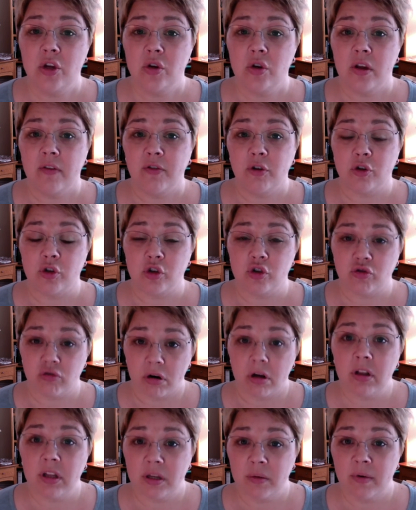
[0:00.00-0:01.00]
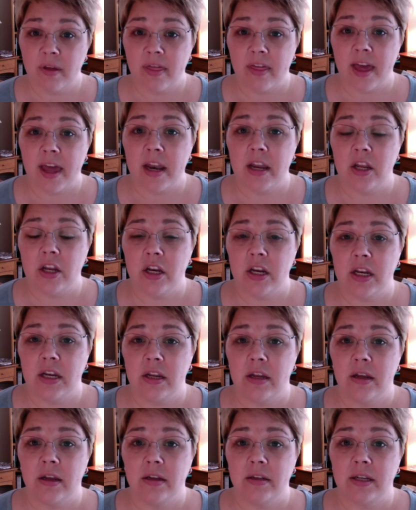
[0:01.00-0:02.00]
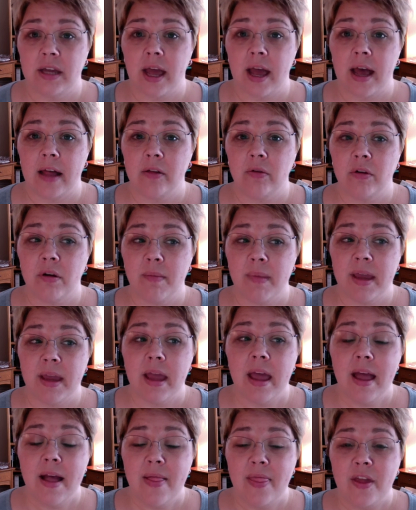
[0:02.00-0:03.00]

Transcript: if you're struggling with that, you need to holler at me.